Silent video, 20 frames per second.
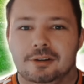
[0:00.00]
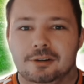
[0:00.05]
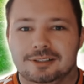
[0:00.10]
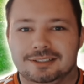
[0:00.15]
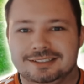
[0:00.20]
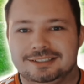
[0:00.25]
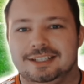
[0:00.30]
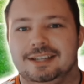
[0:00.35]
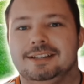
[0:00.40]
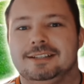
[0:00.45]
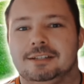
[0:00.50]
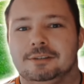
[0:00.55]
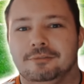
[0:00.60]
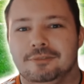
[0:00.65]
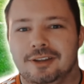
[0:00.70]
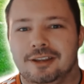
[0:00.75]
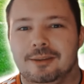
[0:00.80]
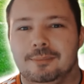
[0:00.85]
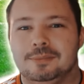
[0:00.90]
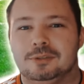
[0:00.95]
season
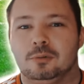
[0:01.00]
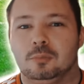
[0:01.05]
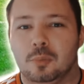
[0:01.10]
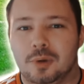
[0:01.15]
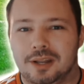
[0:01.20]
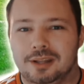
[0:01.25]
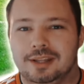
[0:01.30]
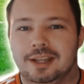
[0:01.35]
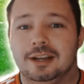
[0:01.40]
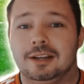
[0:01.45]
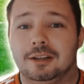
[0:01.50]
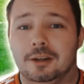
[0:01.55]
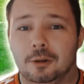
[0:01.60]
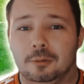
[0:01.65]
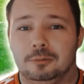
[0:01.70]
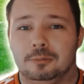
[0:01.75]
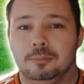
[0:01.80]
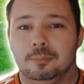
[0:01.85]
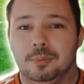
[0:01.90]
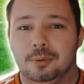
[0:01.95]
for him to win that
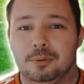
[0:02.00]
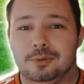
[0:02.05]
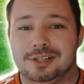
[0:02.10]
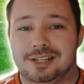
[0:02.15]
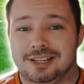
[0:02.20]
Golden Boot.